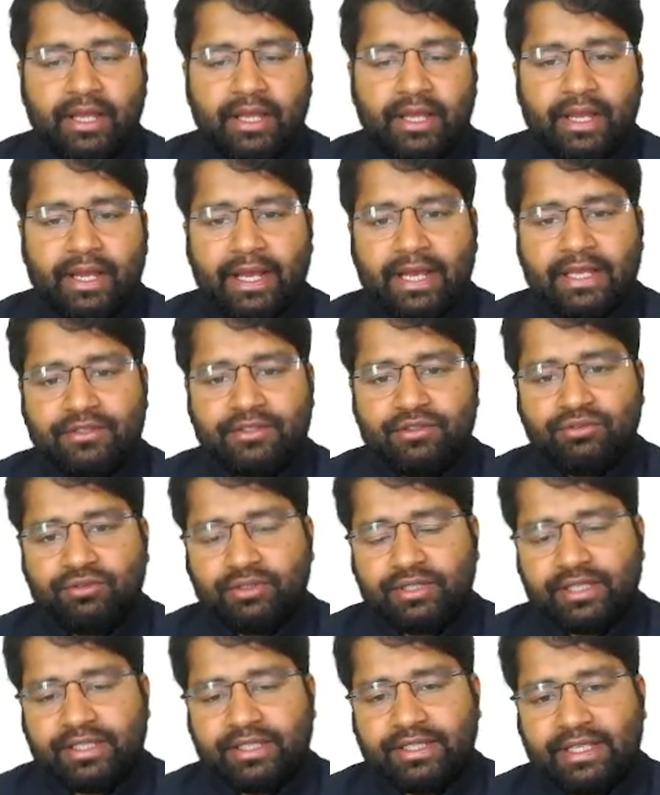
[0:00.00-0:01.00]
as you know,
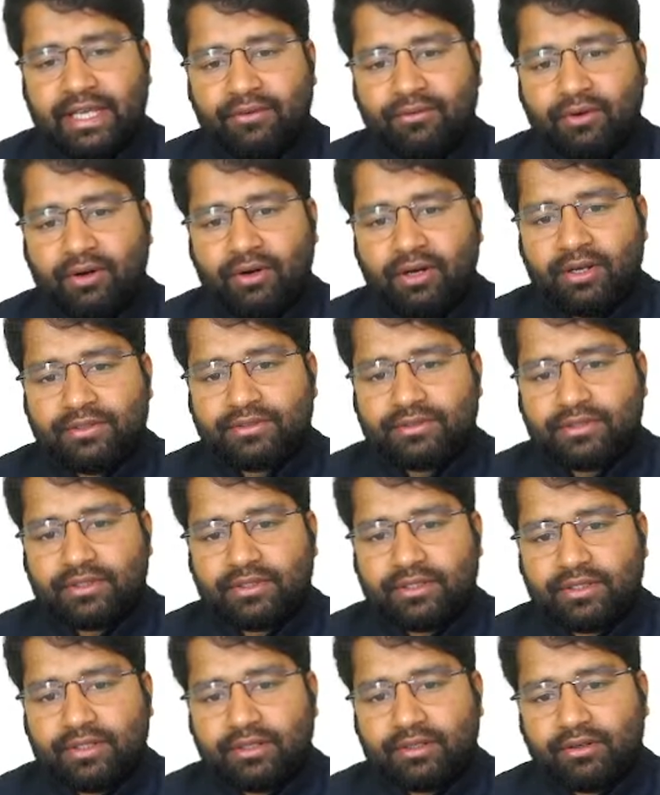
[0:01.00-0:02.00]
there was
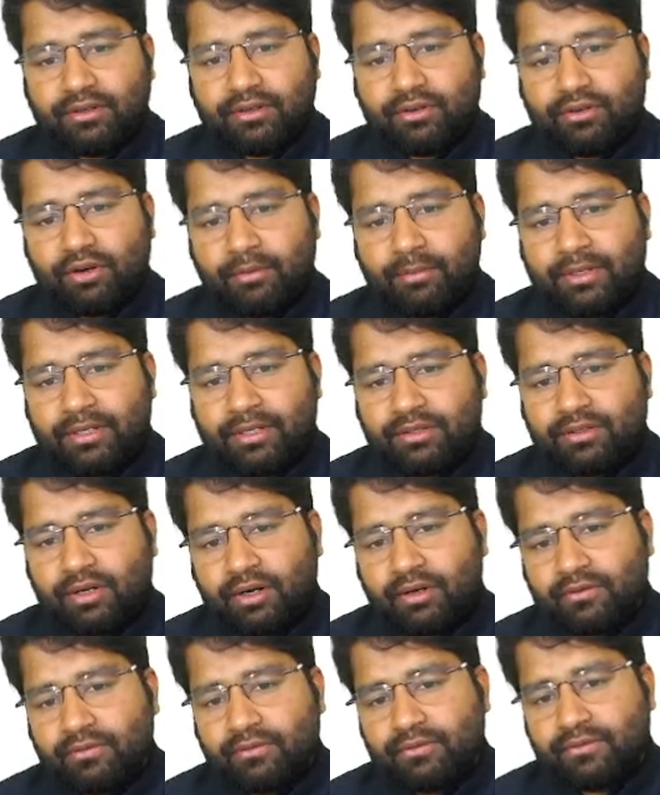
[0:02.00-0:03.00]
Government
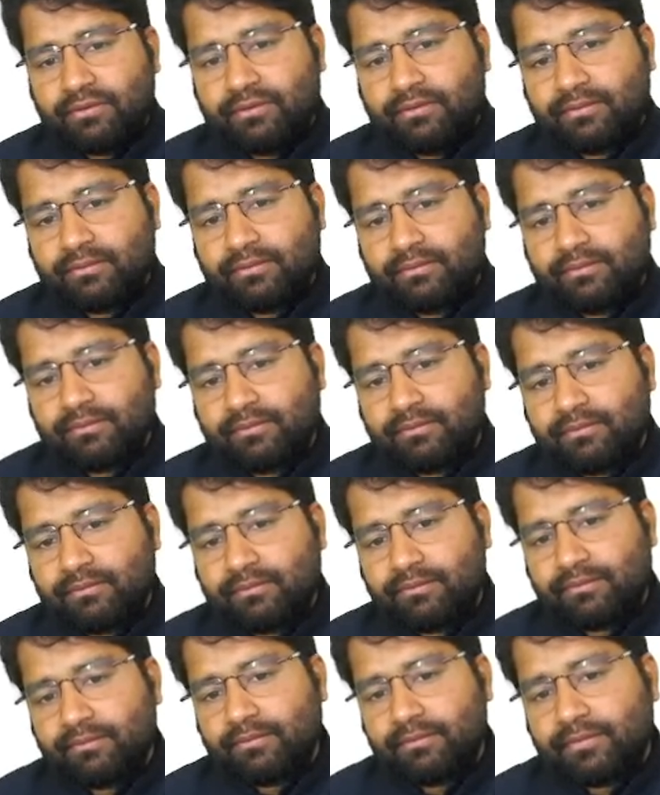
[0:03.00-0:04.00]
of
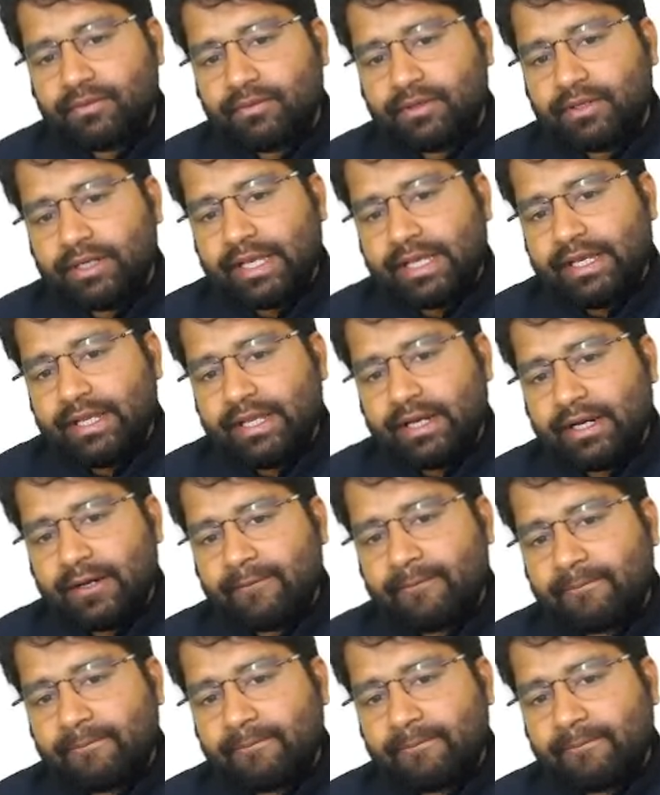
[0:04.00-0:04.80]
India